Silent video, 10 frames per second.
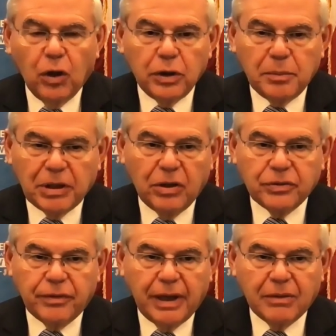because
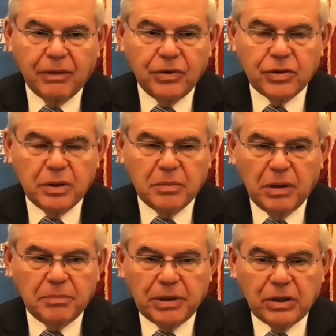of that reason,
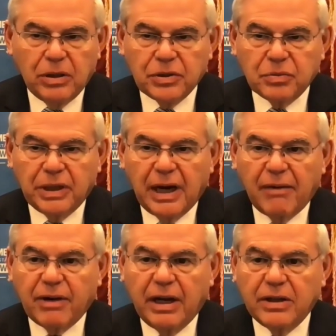but because what
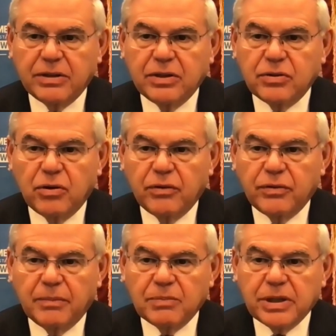Afghans deserve
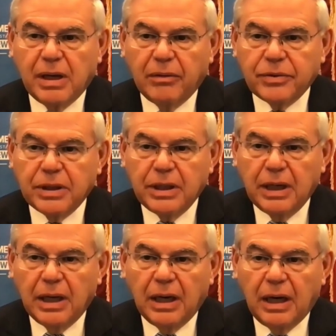themselves
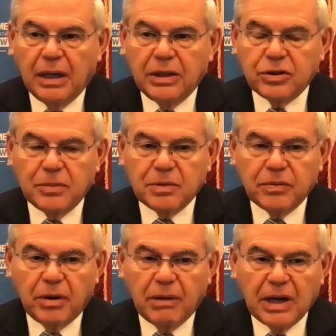in terms of
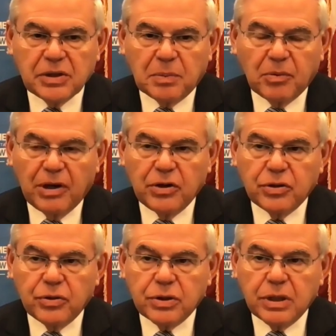their
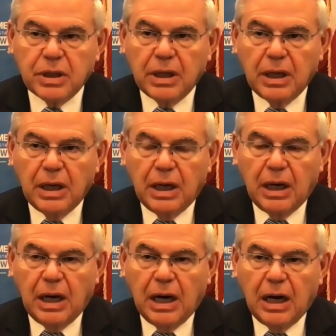aspirations.
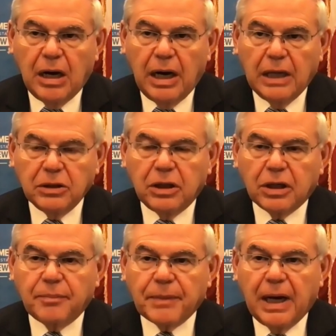And
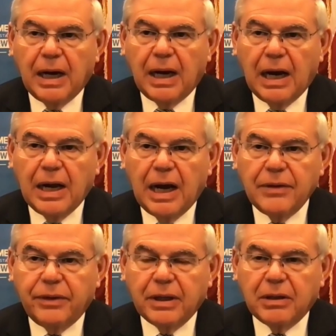look, I
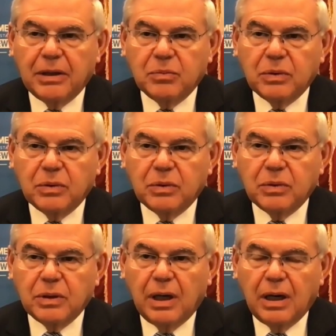think on
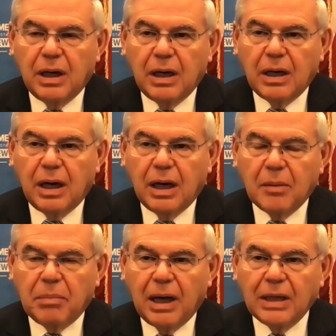a
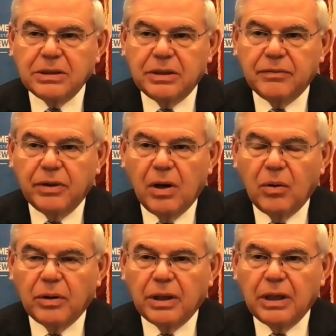positive note,
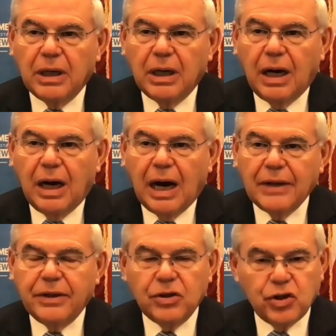I
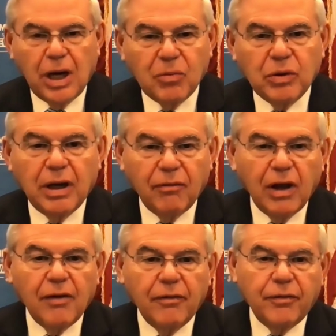think John would have
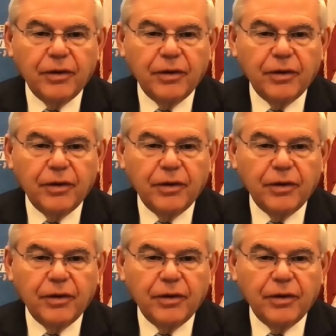loved